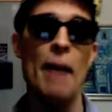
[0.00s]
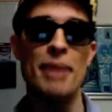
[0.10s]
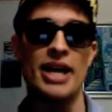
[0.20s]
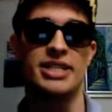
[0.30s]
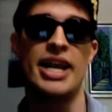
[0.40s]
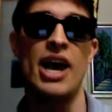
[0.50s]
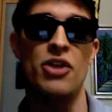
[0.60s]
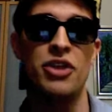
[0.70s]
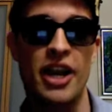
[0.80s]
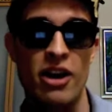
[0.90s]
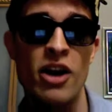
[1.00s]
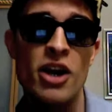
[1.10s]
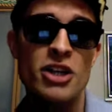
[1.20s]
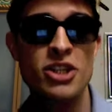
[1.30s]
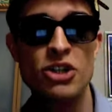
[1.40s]
I'm passing healthcare,
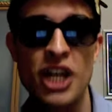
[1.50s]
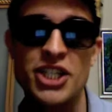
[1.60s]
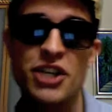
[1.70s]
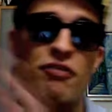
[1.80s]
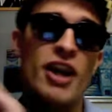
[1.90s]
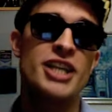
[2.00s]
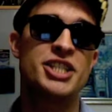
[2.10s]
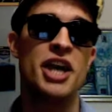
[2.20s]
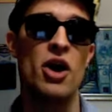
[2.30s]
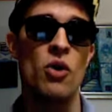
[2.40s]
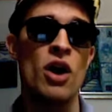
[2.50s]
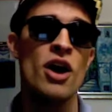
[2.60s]
so shut your face, yo.